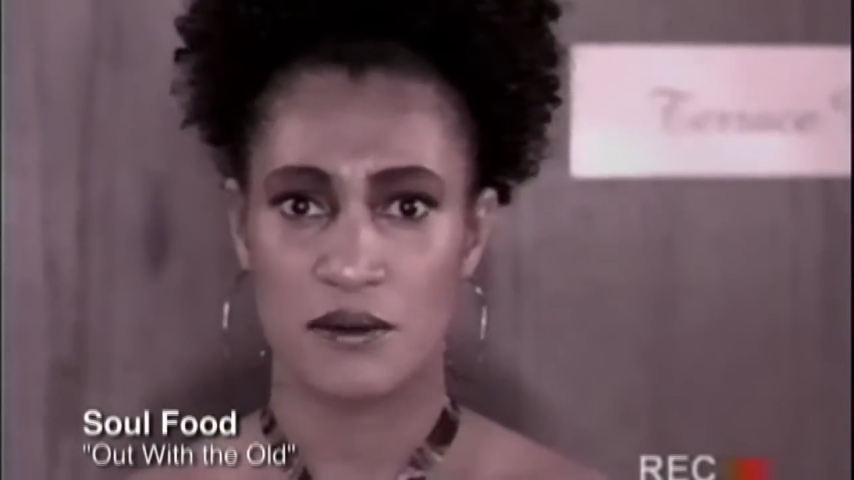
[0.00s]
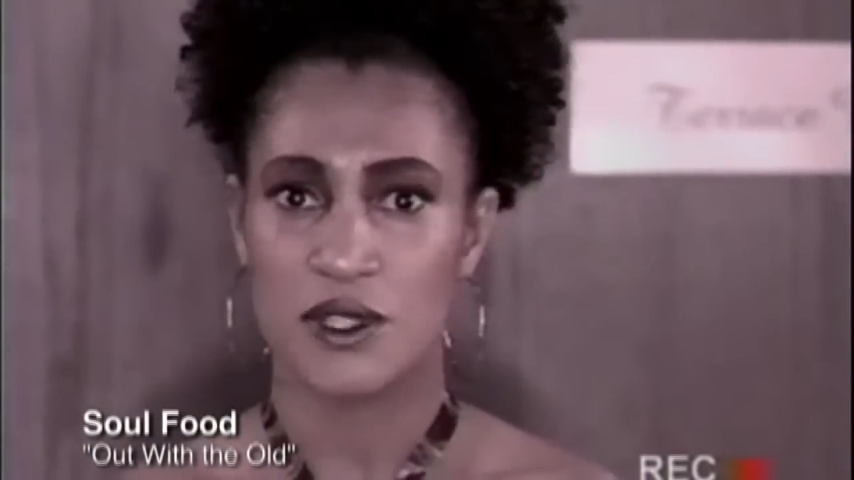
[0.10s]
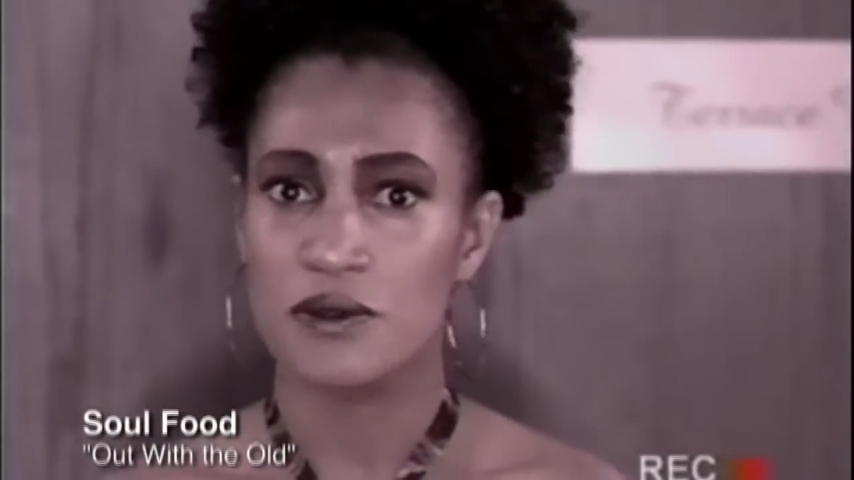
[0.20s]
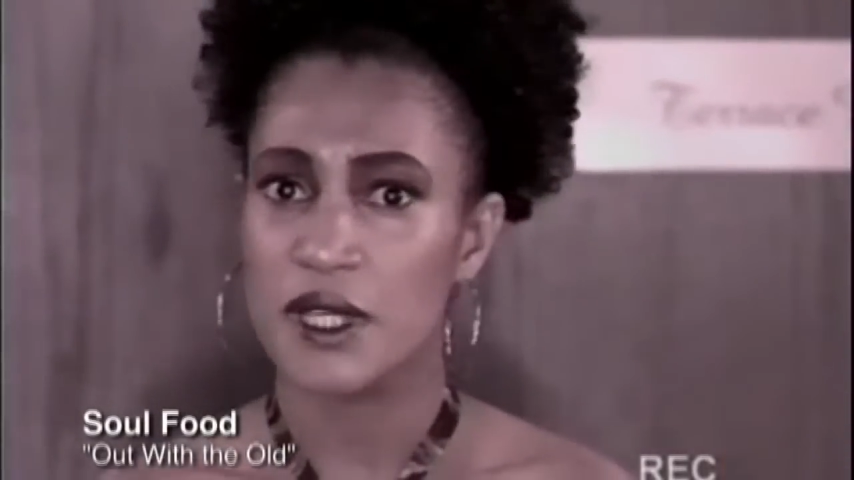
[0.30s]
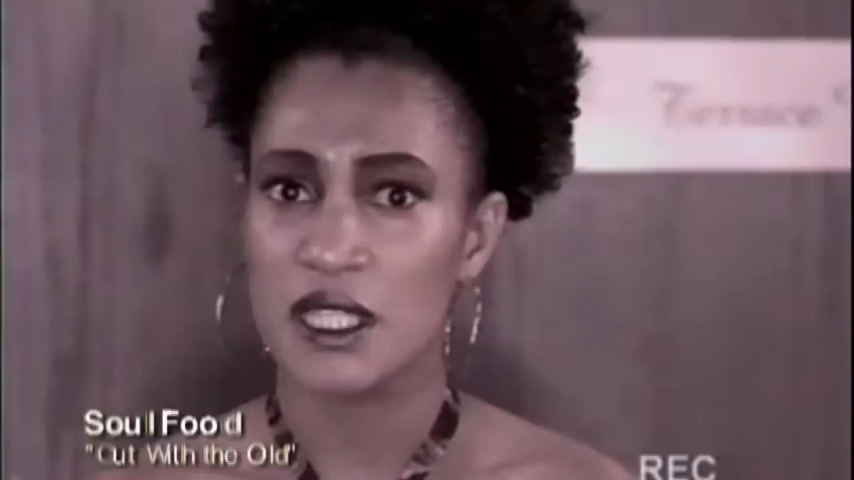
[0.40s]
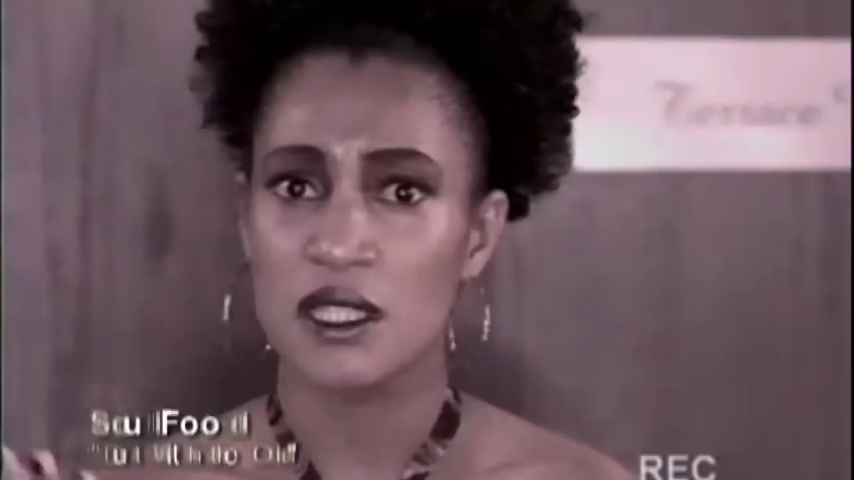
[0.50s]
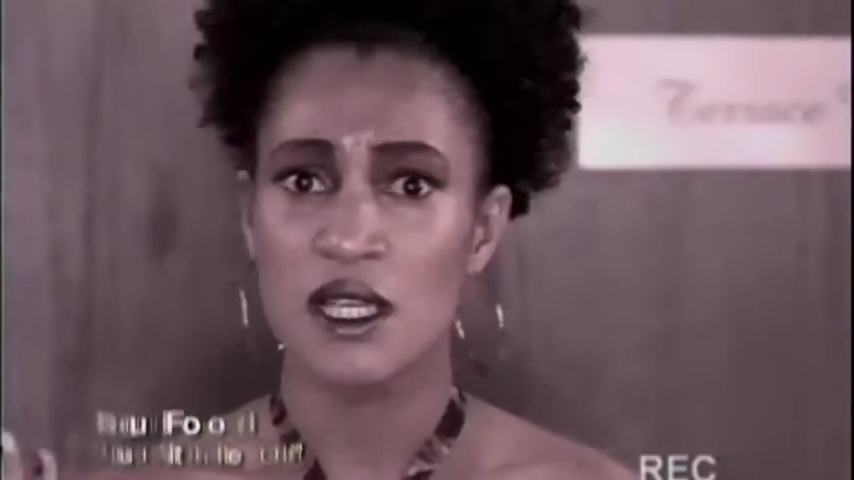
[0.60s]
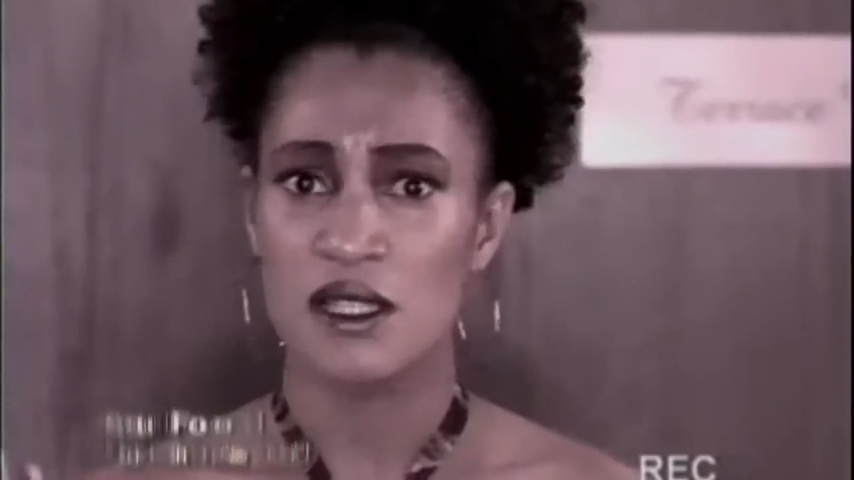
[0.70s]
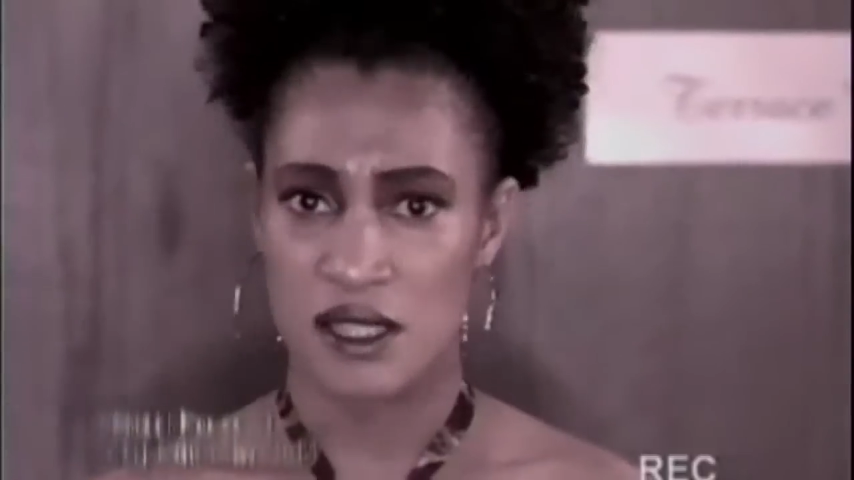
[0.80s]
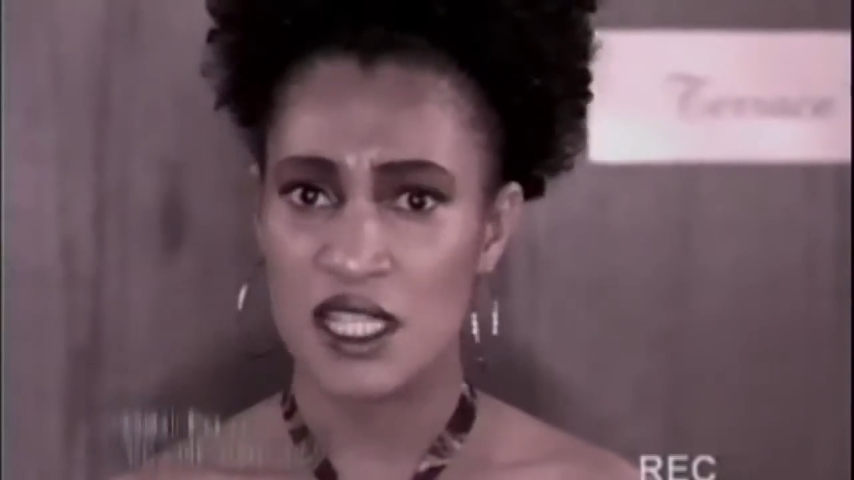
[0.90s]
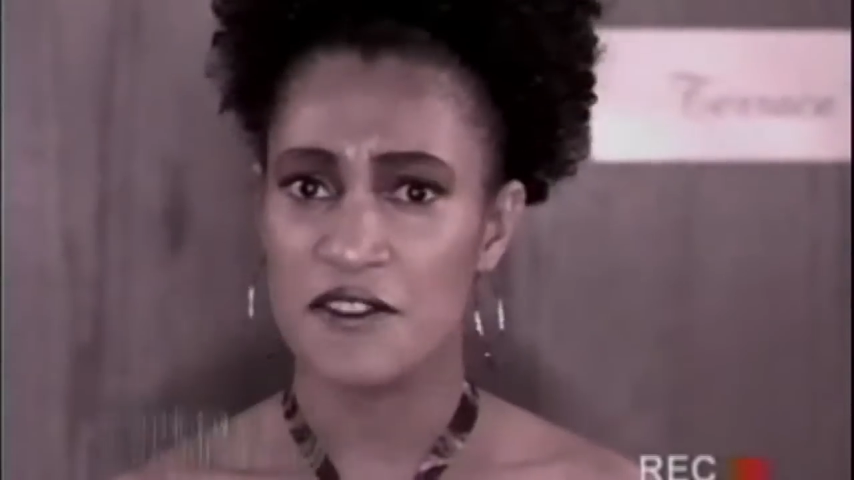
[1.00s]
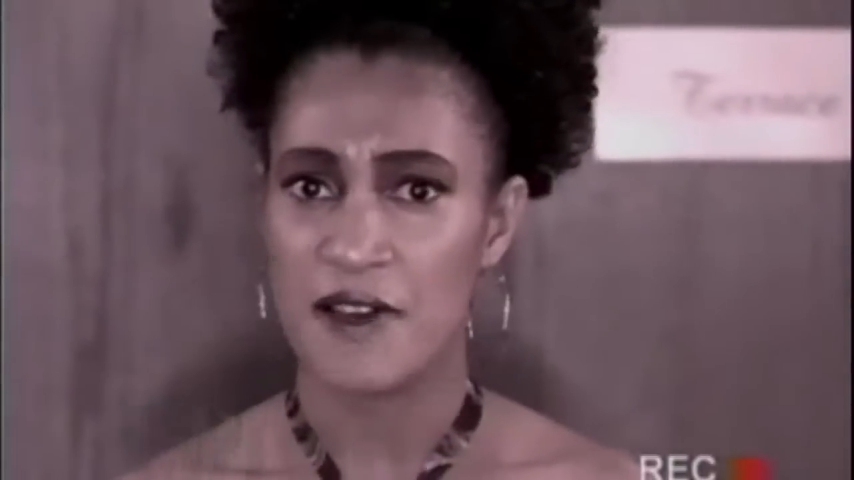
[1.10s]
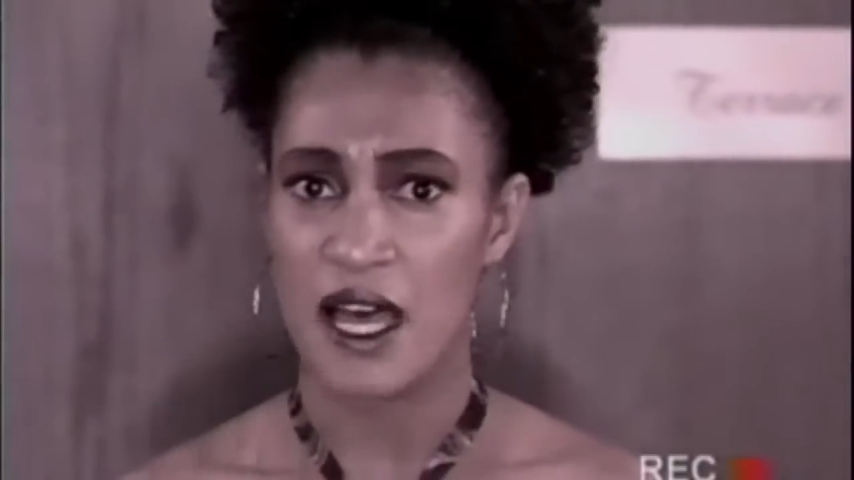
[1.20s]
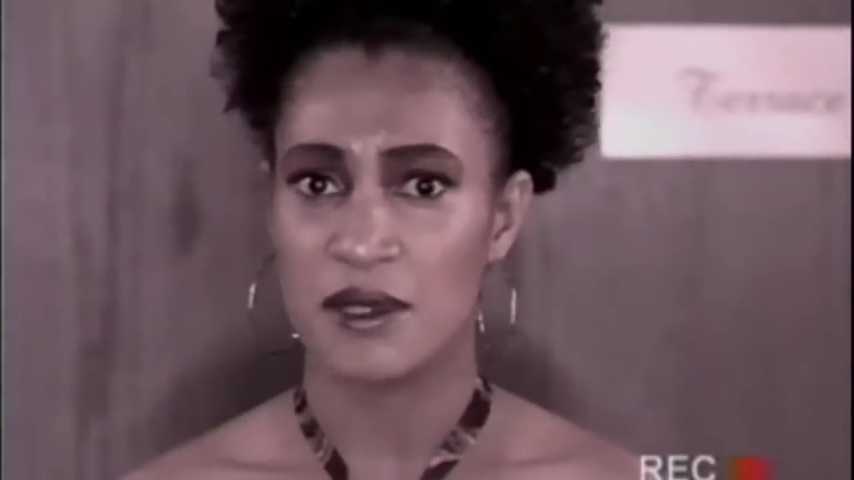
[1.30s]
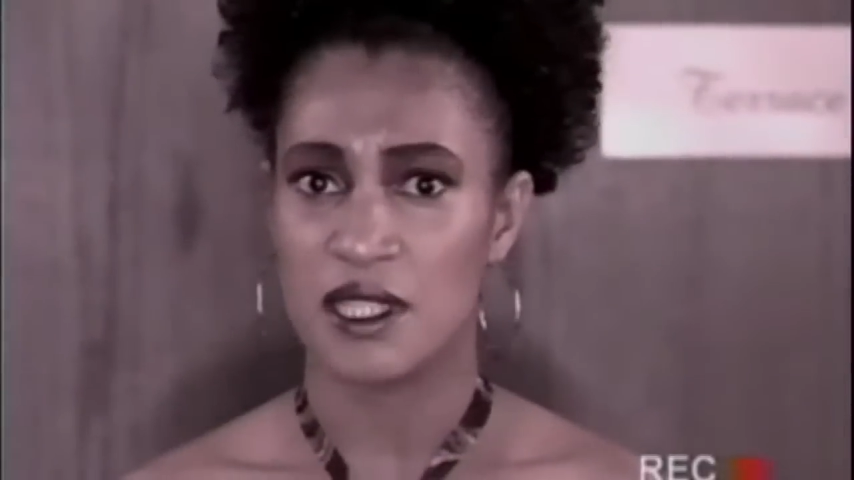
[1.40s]
between Zeke
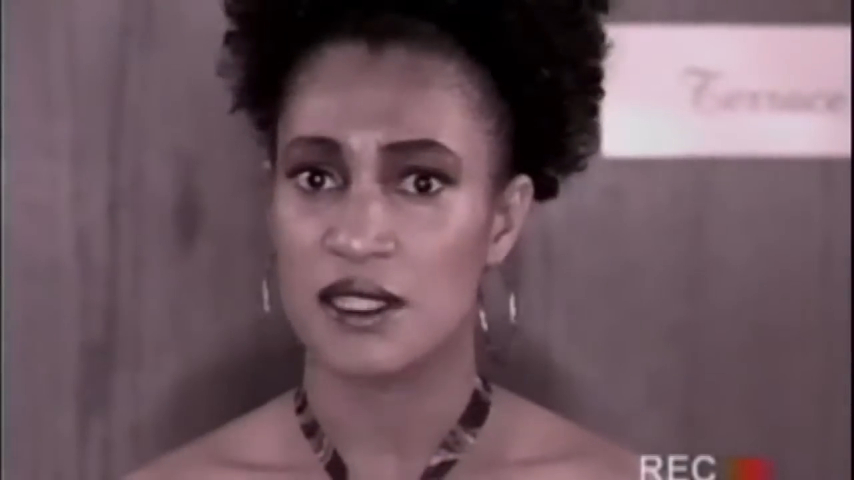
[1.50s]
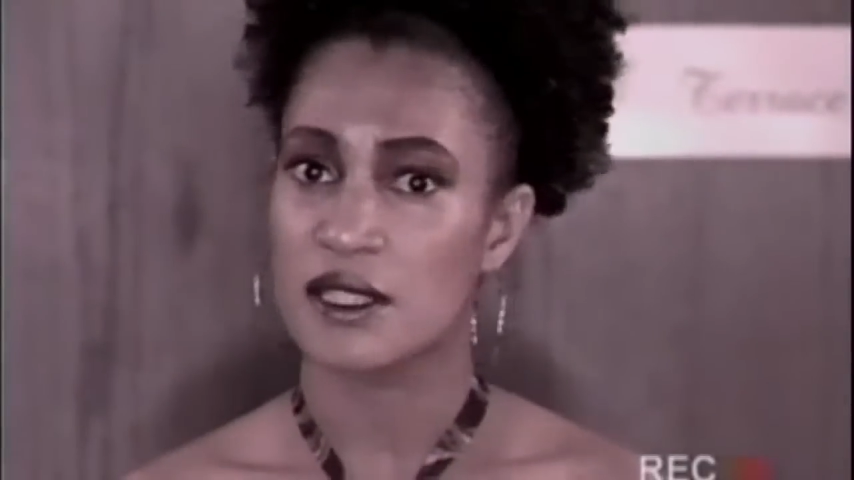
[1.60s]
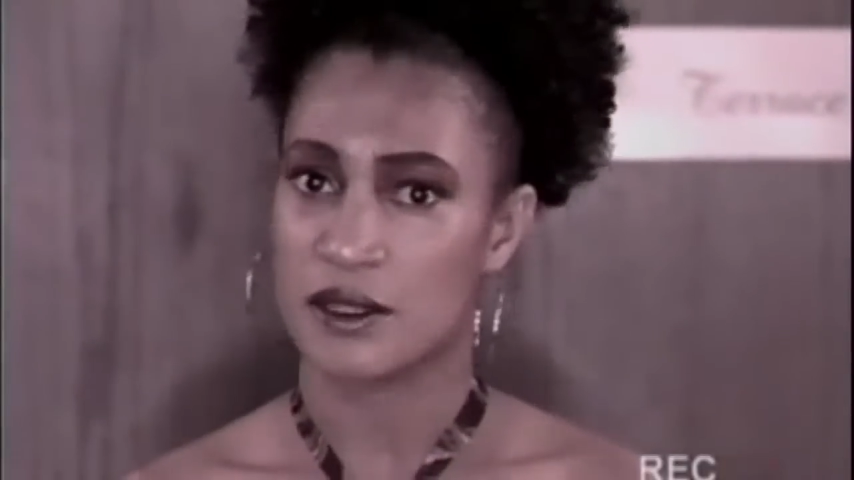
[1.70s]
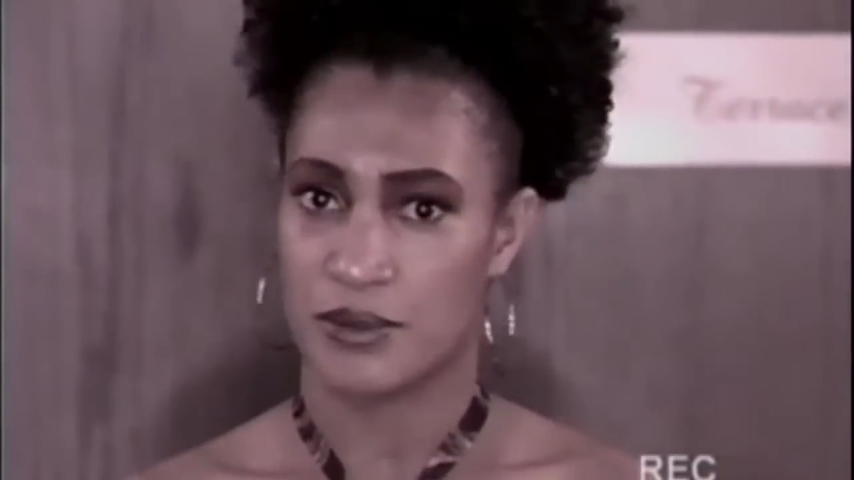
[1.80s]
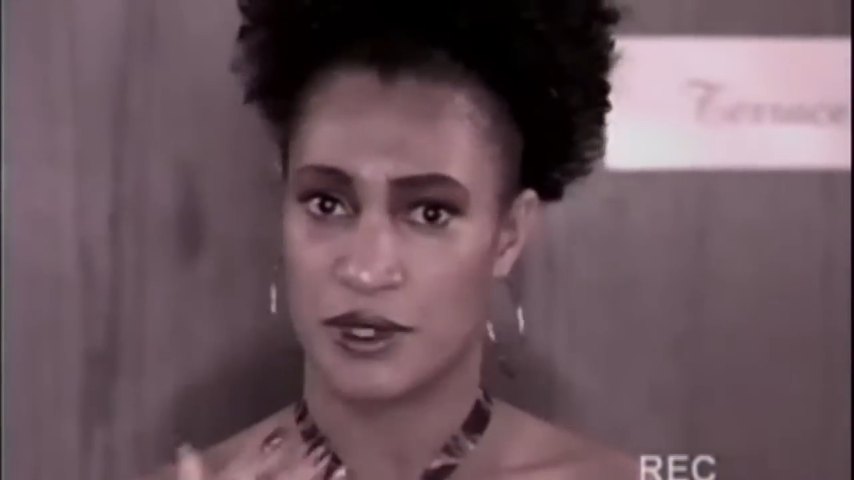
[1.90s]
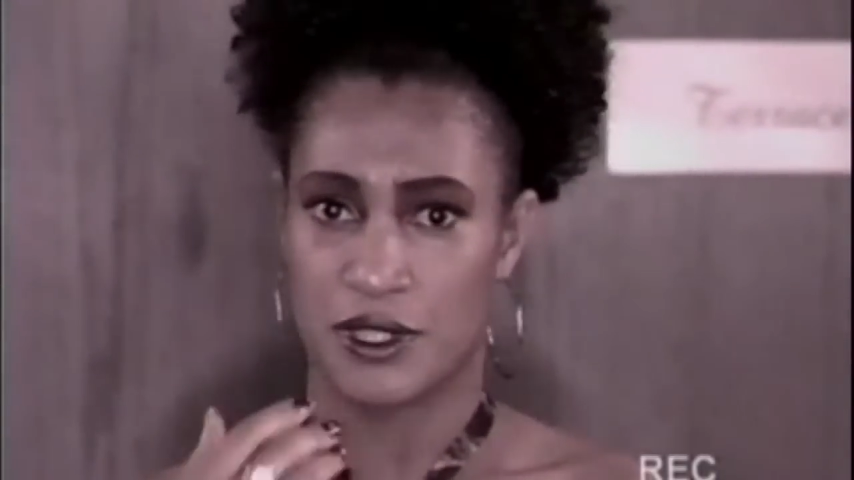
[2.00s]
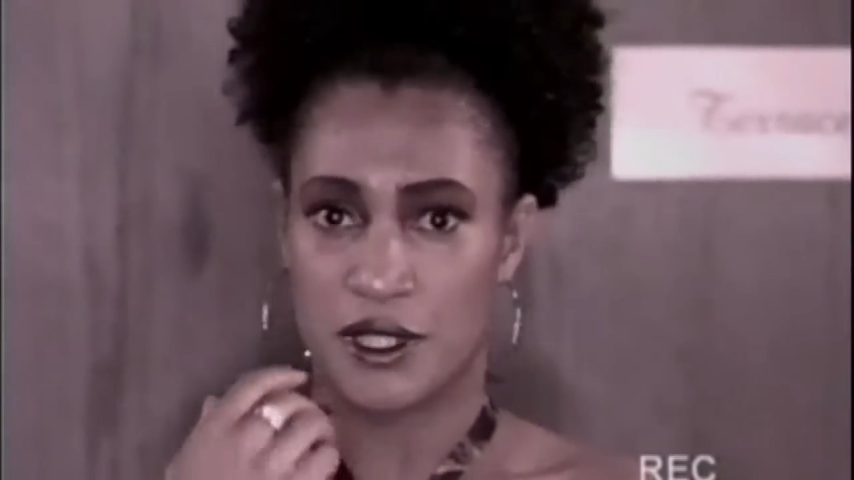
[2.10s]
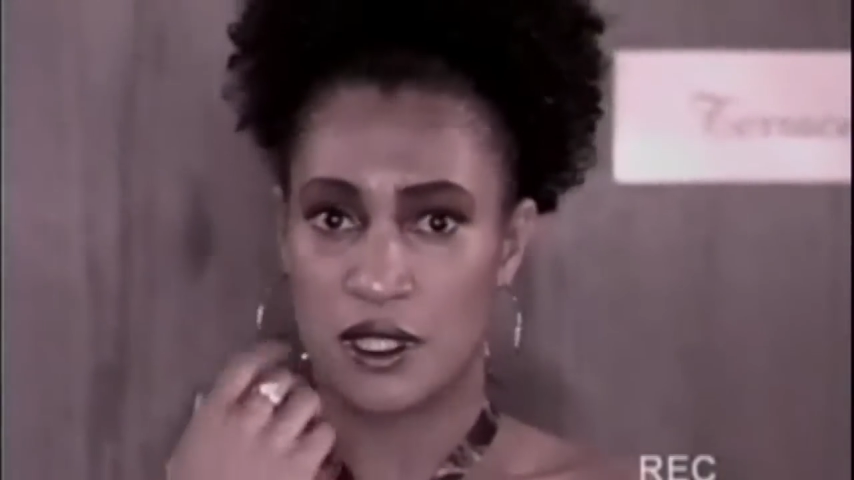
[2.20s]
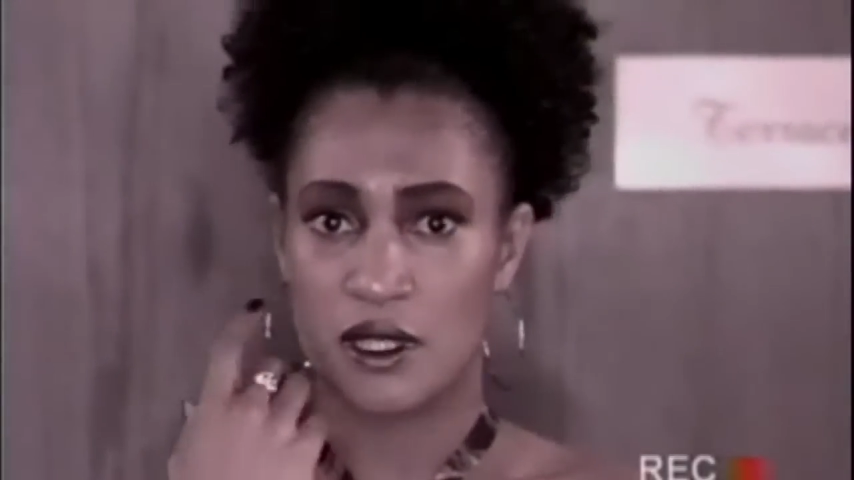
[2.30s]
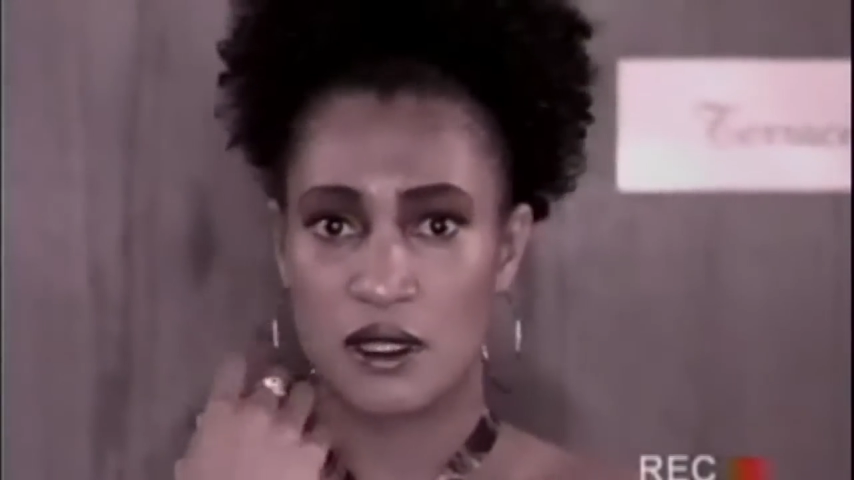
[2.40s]
Fabulous and Bird.